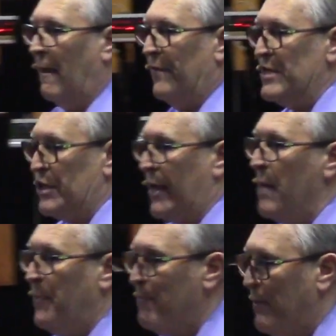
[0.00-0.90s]
This
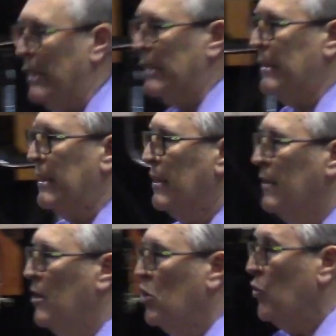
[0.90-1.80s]
capability
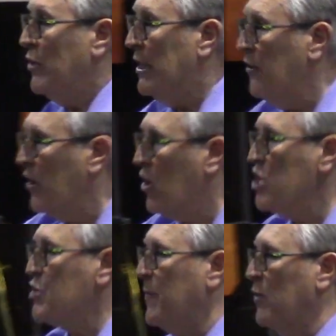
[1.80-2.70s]
to deal the
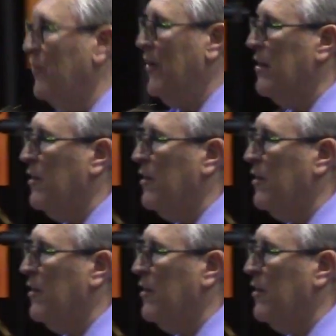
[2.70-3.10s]
gospel with